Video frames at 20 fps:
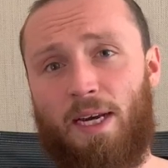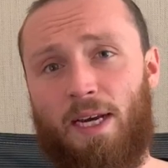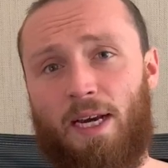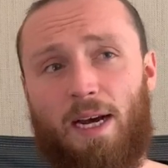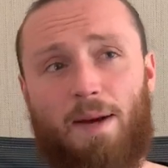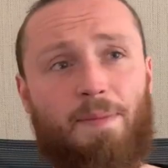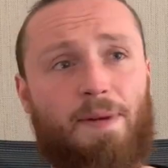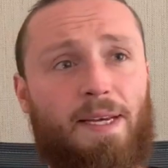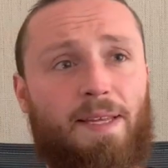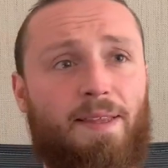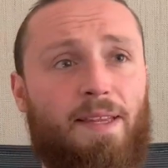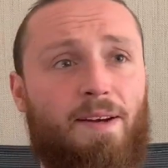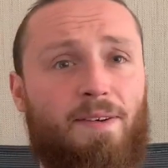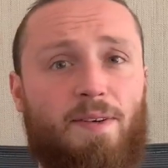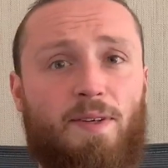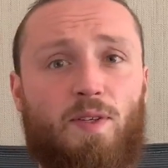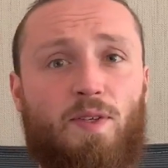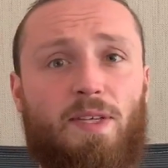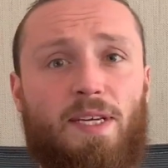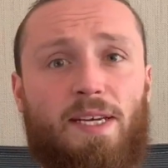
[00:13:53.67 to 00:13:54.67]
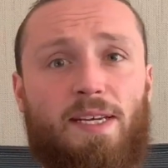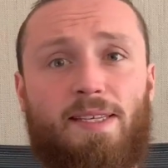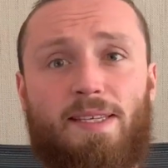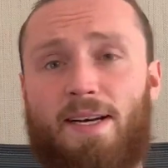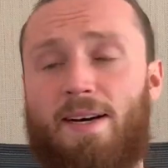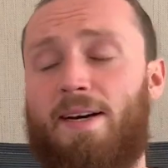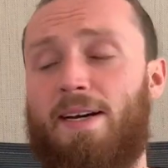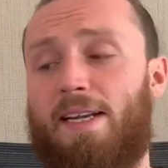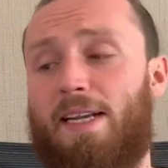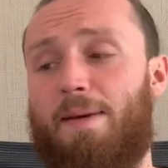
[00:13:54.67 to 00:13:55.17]
I mean, there is the
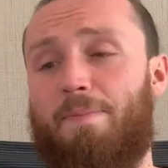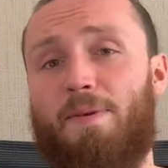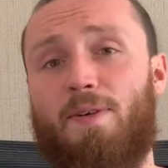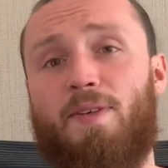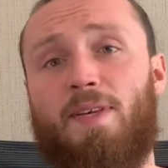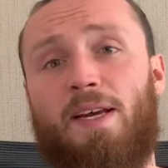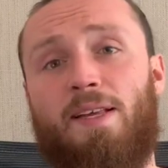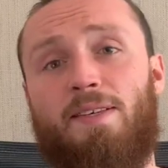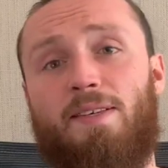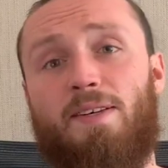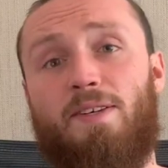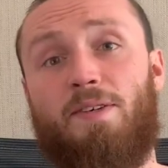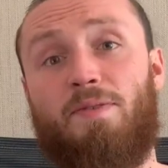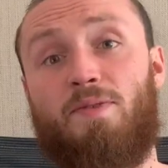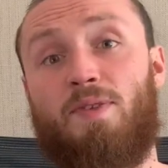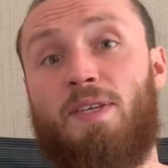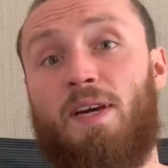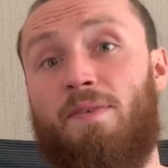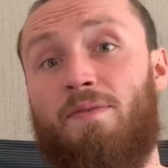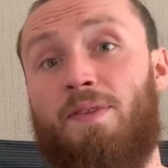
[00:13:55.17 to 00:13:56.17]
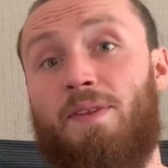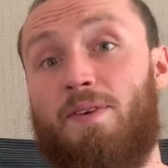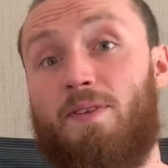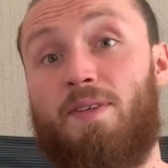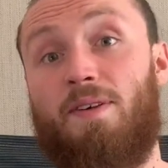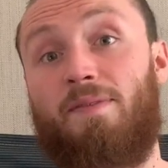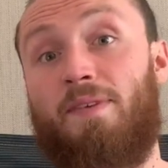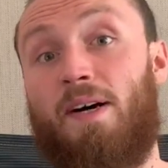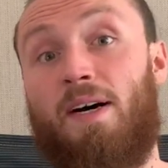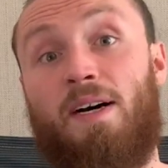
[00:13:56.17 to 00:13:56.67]
tiny percentage of stuff that
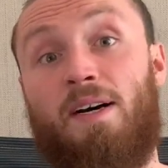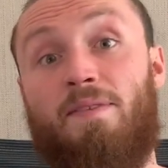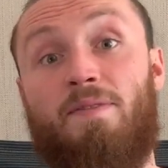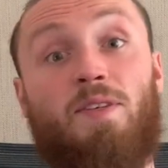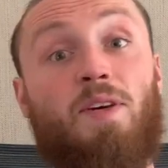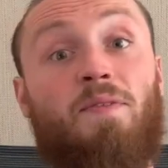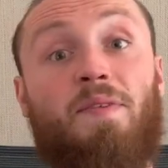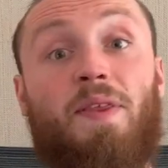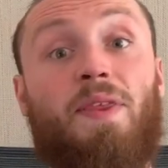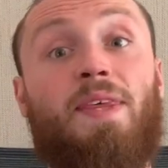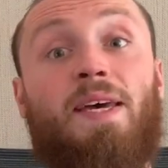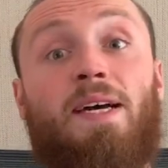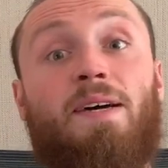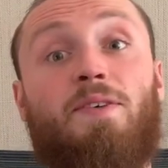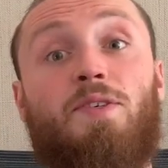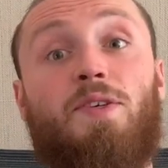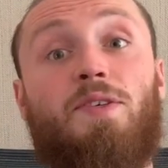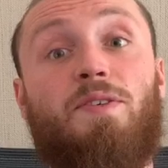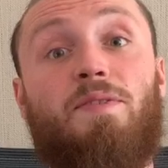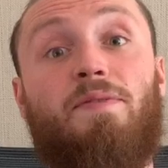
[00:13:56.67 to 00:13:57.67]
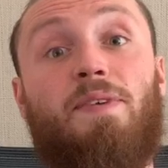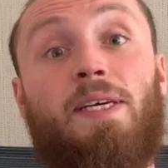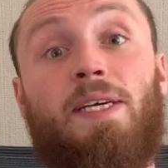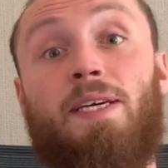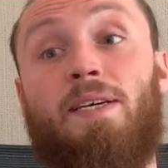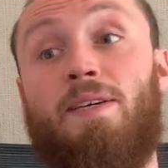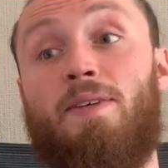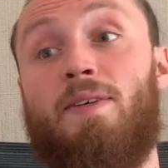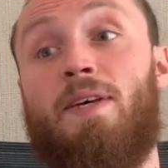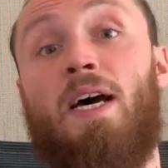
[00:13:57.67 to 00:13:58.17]
survives over thousands of
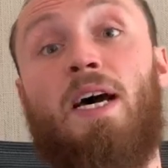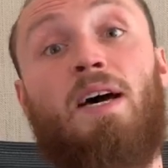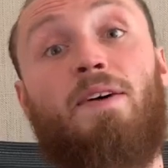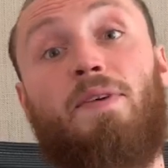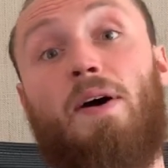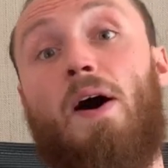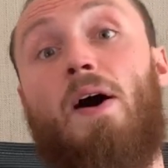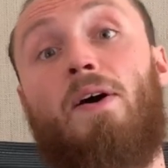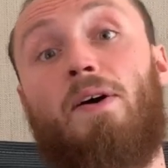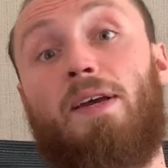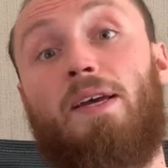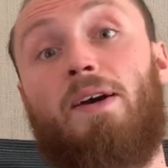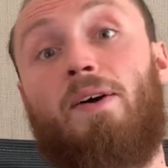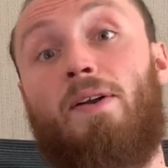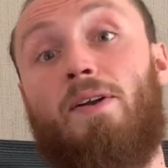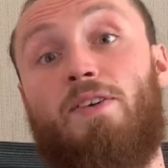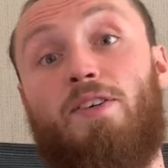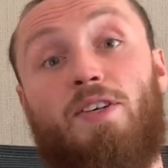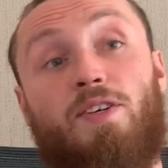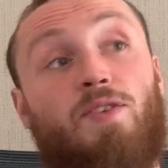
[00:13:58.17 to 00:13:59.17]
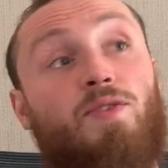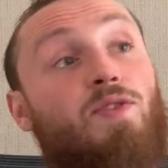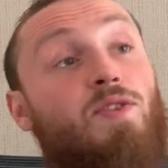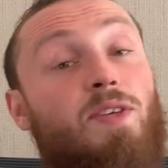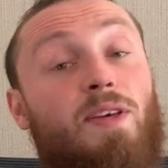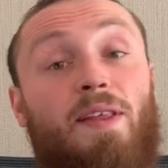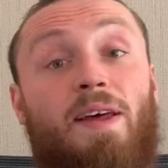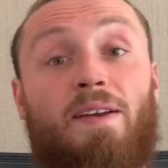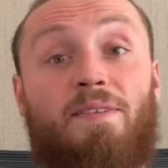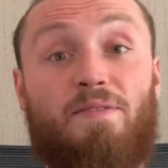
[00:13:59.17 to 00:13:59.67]
years for archaeologists
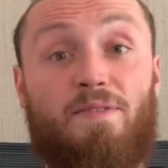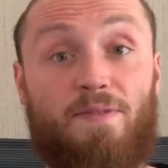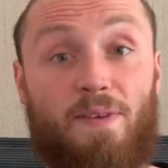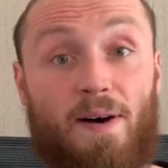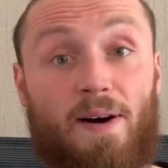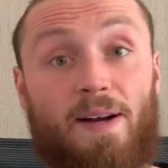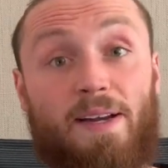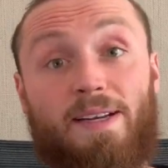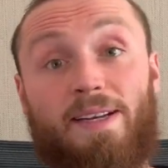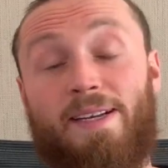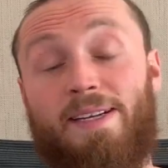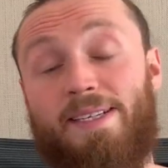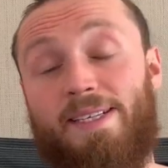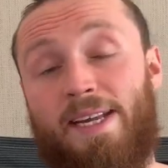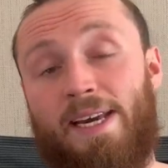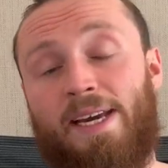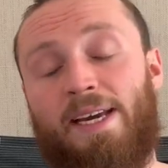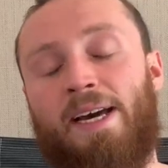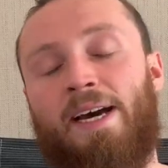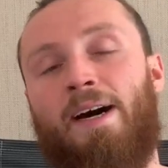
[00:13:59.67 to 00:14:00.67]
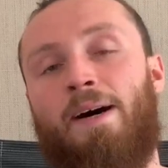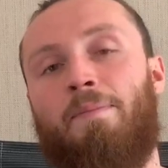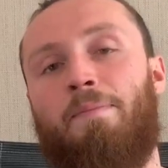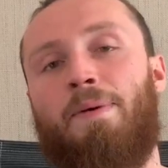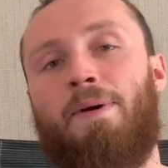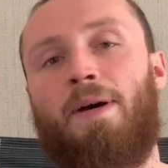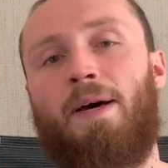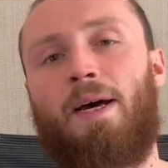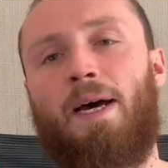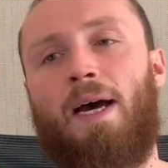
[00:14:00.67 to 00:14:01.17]
to then find and dig up,
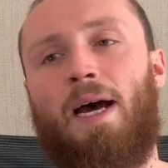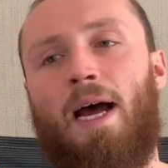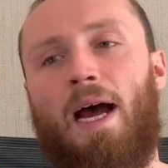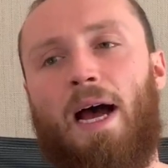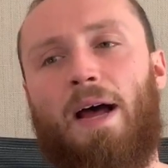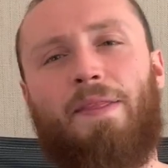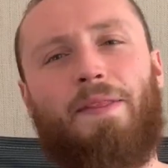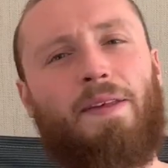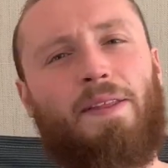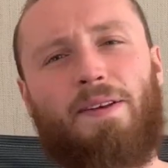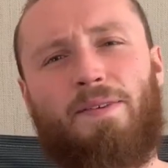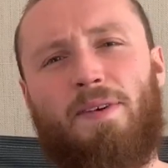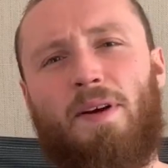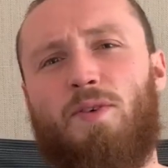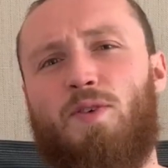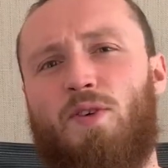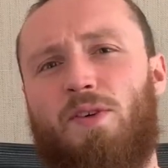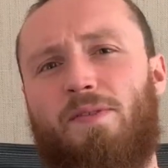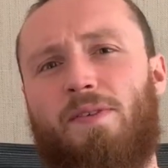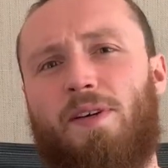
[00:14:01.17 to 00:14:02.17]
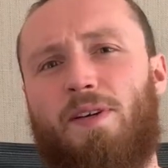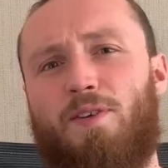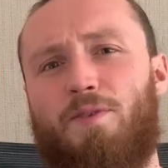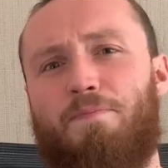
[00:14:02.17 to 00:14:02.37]
and then the rest of it is